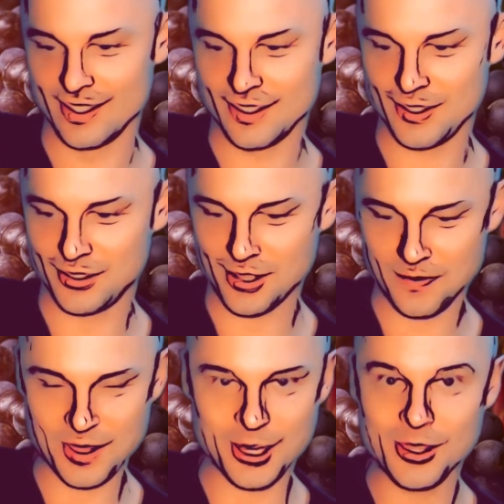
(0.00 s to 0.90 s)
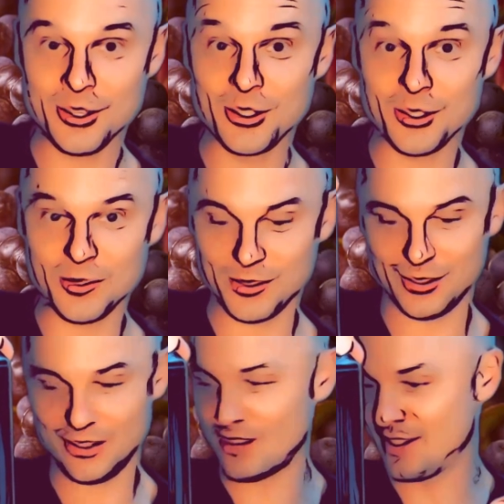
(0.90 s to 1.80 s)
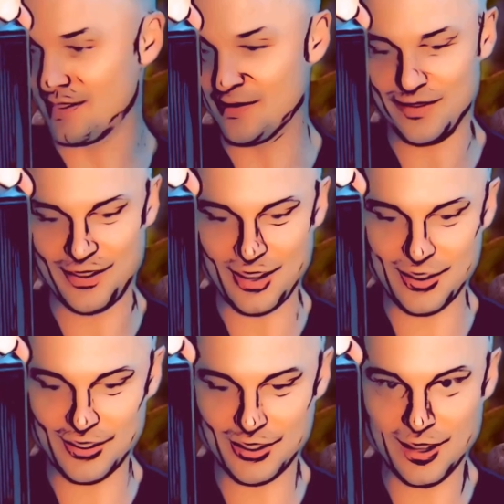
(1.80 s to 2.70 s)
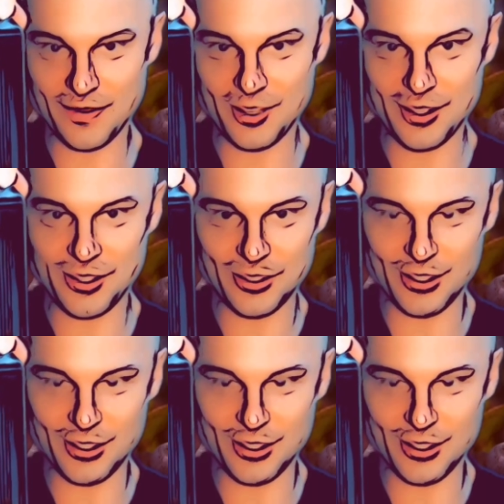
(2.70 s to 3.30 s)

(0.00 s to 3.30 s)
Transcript: there's something in the juice. There's something in the juice.